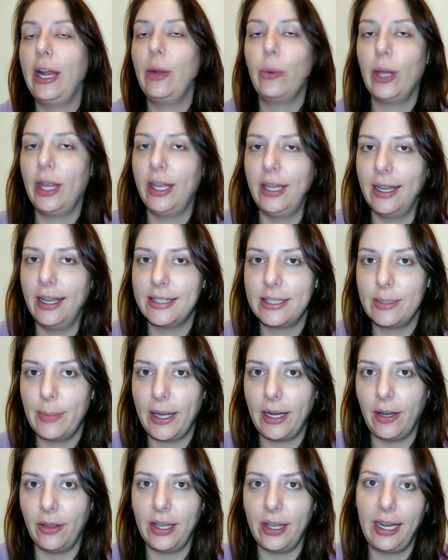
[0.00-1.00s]
It really does
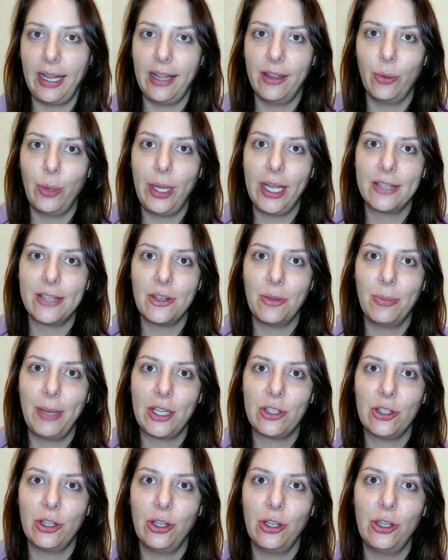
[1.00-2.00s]
depend on the day of the week, so
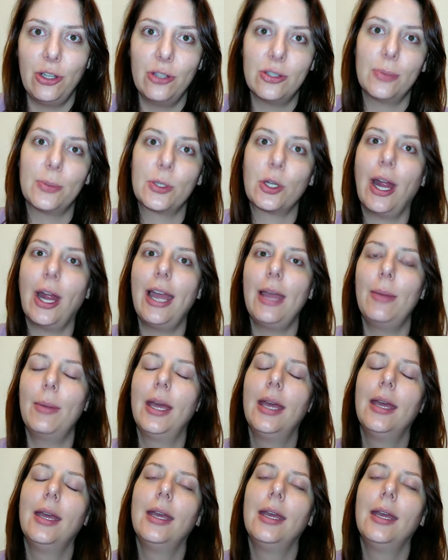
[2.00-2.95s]
make sure you do subscribe